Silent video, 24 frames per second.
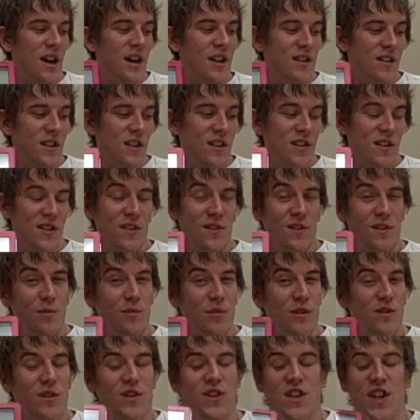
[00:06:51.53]
It's also the
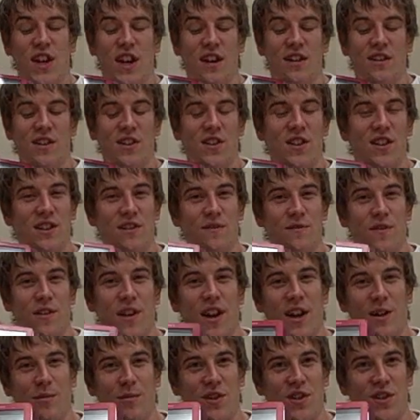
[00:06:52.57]
most challenging
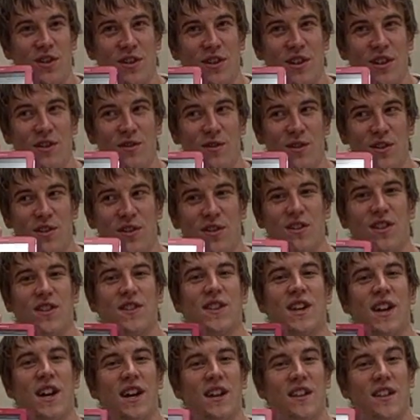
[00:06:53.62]
for amateur users.
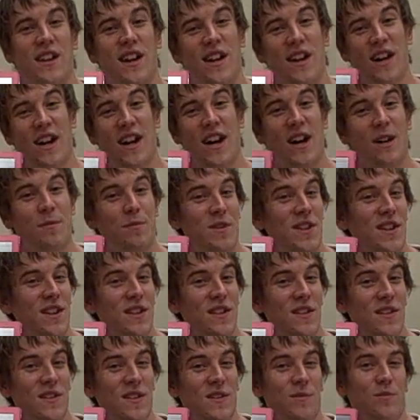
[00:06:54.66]
It's got a lot of
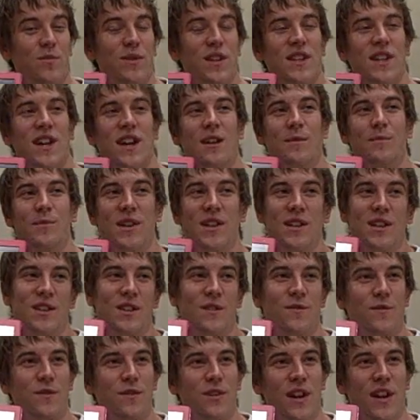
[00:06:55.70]
options, but that
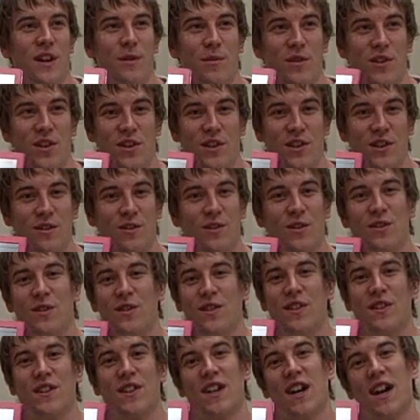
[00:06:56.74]
means for amateur
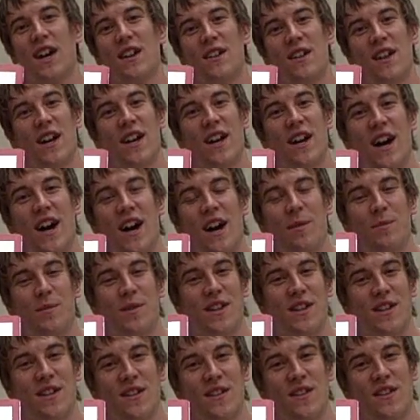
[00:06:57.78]
users, it's got a lot of
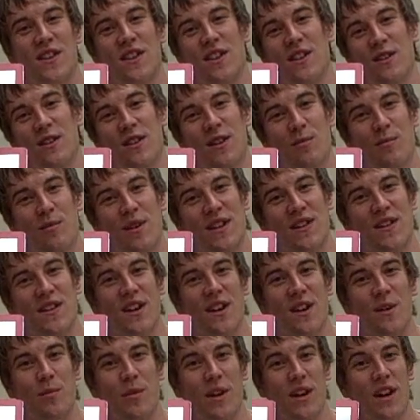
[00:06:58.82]
options that you can mess
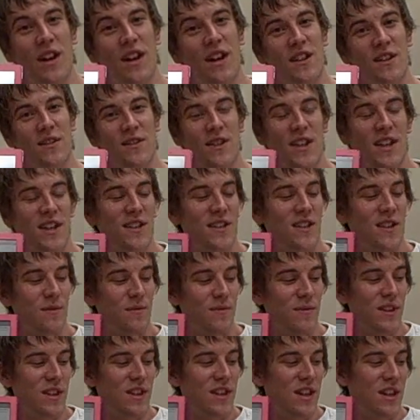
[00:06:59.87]
up. So that's
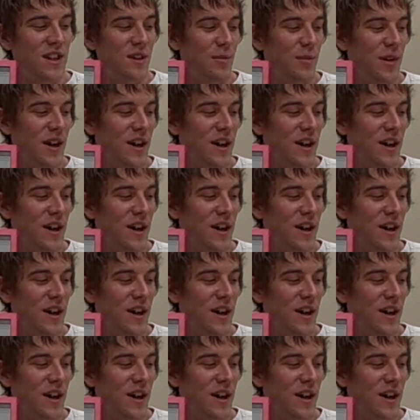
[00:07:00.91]
something to think